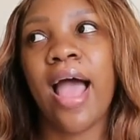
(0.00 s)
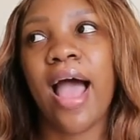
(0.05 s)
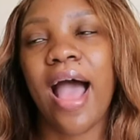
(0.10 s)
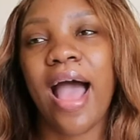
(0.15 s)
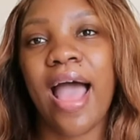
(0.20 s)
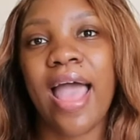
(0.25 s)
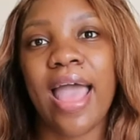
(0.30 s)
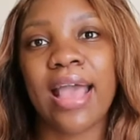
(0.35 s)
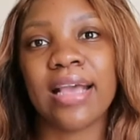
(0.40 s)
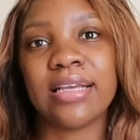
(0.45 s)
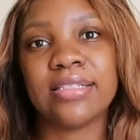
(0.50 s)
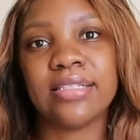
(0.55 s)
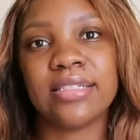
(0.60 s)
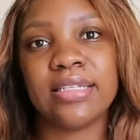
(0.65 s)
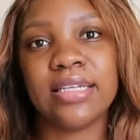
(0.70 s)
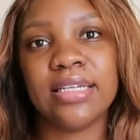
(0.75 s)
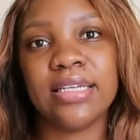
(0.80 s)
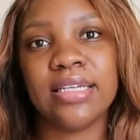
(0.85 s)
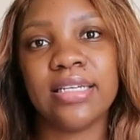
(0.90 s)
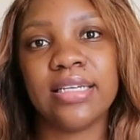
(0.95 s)
I
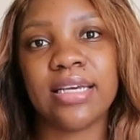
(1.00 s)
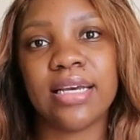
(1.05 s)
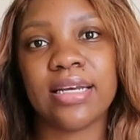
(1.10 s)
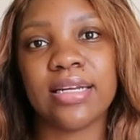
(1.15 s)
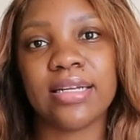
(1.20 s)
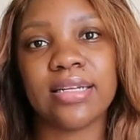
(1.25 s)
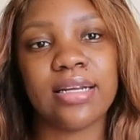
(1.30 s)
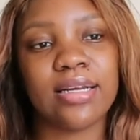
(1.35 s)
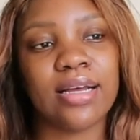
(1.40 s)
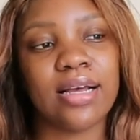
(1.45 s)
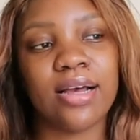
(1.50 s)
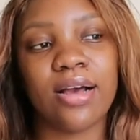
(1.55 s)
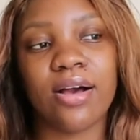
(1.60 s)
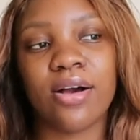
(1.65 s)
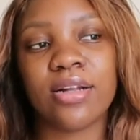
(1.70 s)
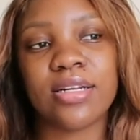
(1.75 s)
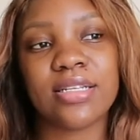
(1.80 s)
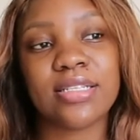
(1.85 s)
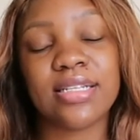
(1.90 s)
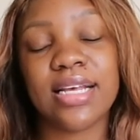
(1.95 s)
actually,
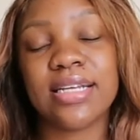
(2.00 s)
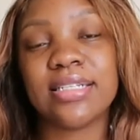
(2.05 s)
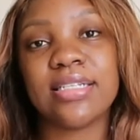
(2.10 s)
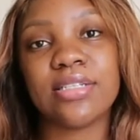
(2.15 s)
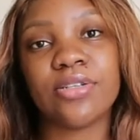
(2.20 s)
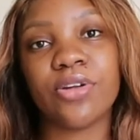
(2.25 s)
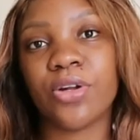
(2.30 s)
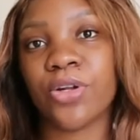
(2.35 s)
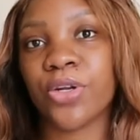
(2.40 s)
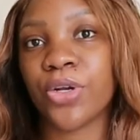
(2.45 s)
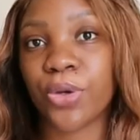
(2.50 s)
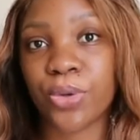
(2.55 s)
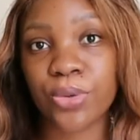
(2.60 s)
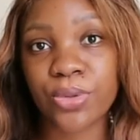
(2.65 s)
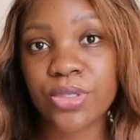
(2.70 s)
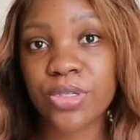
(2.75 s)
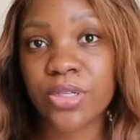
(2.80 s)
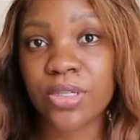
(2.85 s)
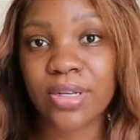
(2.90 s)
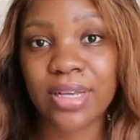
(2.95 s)
honestly, I did not go
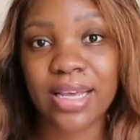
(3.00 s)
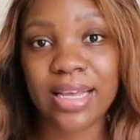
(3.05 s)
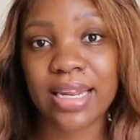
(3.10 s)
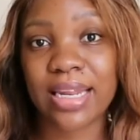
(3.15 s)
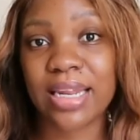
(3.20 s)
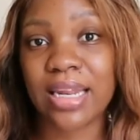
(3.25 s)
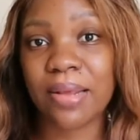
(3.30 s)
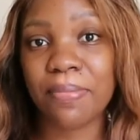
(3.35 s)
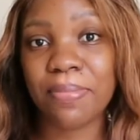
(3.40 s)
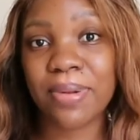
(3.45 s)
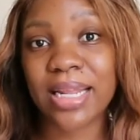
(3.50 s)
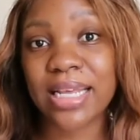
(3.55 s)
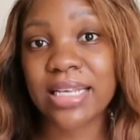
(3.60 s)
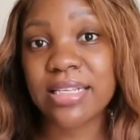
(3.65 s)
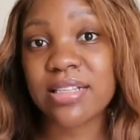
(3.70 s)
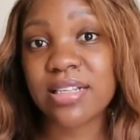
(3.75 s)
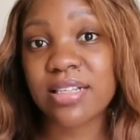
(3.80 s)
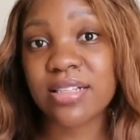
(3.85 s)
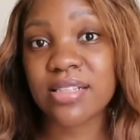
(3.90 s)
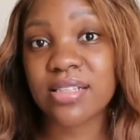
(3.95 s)
to look at any
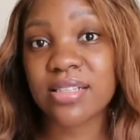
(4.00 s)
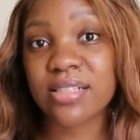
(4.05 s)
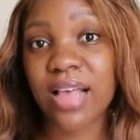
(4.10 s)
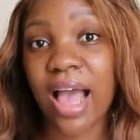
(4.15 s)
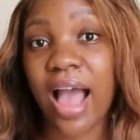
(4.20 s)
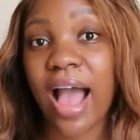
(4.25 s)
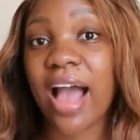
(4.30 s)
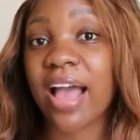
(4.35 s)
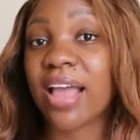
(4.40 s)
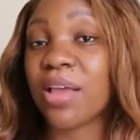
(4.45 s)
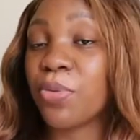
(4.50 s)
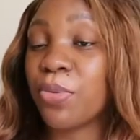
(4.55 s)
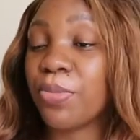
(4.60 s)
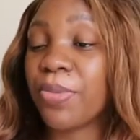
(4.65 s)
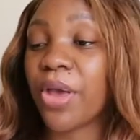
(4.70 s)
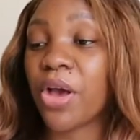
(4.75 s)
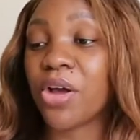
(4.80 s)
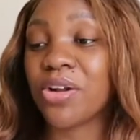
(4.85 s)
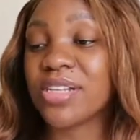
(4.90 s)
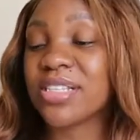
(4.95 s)
places. I will
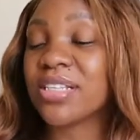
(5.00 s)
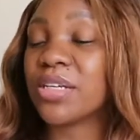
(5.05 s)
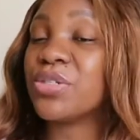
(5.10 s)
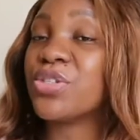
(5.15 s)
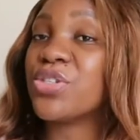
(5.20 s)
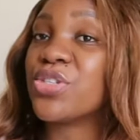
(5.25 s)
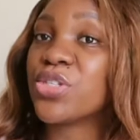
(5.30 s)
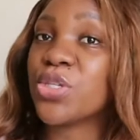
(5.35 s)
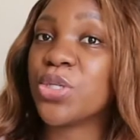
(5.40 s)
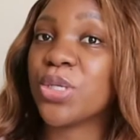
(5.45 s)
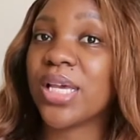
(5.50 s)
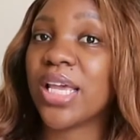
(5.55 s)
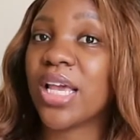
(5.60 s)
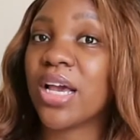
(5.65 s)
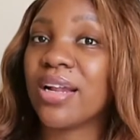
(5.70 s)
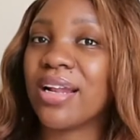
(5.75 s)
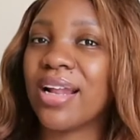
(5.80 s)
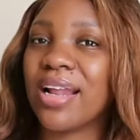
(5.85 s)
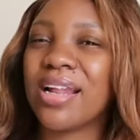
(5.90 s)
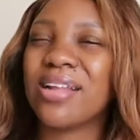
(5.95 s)
be honest, I was just looking
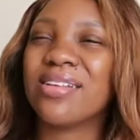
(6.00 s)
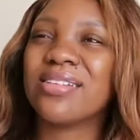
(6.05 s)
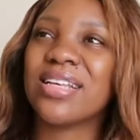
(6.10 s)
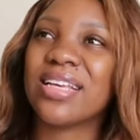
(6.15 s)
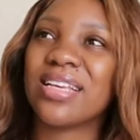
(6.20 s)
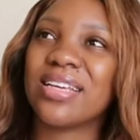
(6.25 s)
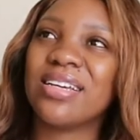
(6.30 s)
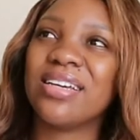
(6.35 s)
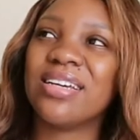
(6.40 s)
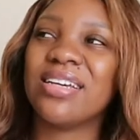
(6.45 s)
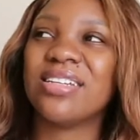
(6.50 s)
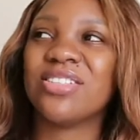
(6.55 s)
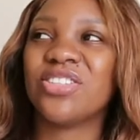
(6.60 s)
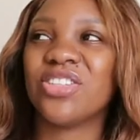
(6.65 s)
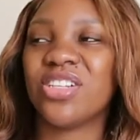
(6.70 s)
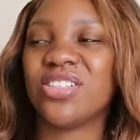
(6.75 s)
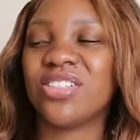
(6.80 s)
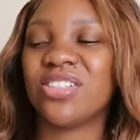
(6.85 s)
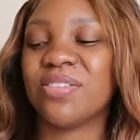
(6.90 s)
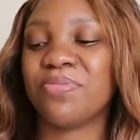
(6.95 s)
online. I was like,
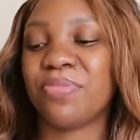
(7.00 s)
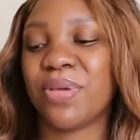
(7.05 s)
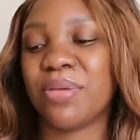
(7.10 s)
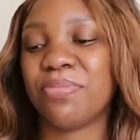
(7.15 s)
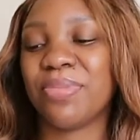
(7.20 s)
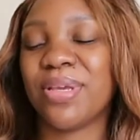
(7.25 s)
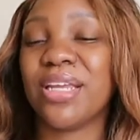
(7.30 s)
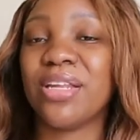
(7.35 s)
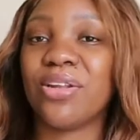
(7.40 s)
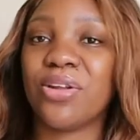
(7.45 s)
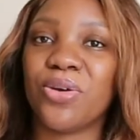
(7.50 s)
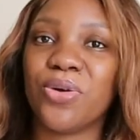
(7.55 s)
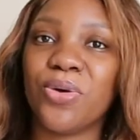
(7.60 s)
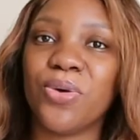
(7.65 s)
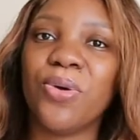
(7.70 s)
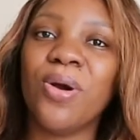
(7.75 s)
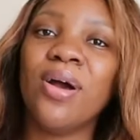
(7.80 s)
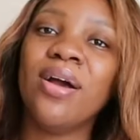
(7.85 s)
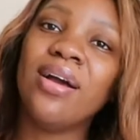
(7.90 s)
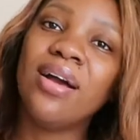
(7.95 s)
Sharjah, maybe,
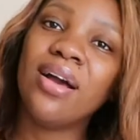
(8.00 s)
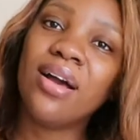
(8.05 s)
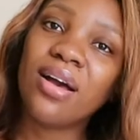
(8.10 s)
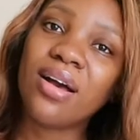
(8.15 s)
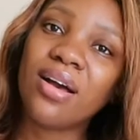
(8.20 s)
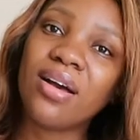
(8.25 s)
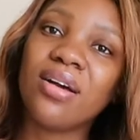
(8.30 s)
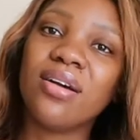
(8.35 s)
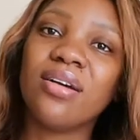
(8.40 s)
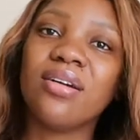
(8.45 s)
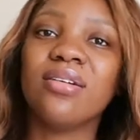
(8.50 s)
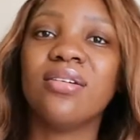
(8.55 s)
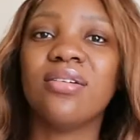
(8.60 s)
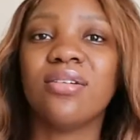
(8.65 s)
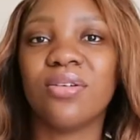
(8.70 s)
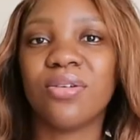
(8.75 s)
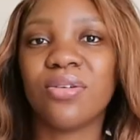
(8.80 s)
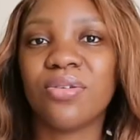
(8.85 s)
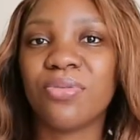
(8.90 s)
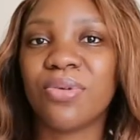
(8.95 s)
no.
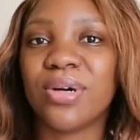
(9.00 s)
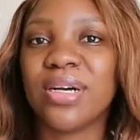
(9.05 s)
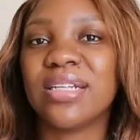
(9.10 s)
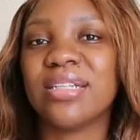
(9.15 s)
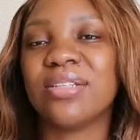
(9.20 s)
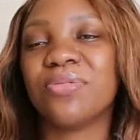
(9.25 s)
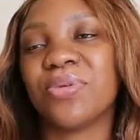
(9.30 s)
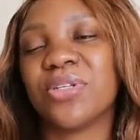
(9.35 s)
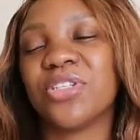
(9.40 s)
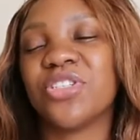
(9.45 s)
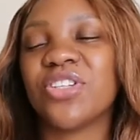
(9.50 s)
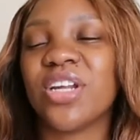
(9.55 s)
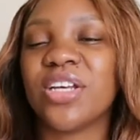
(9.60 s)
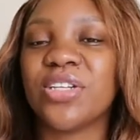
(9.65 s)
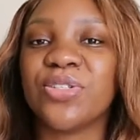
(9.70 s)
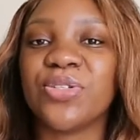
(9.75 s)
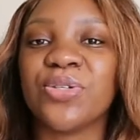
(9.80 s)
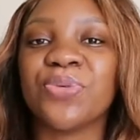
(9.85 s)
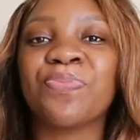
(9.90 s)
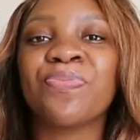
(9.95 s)
What should I
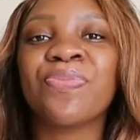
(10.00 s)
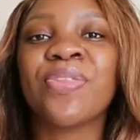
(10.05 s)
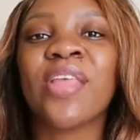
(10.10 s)
do?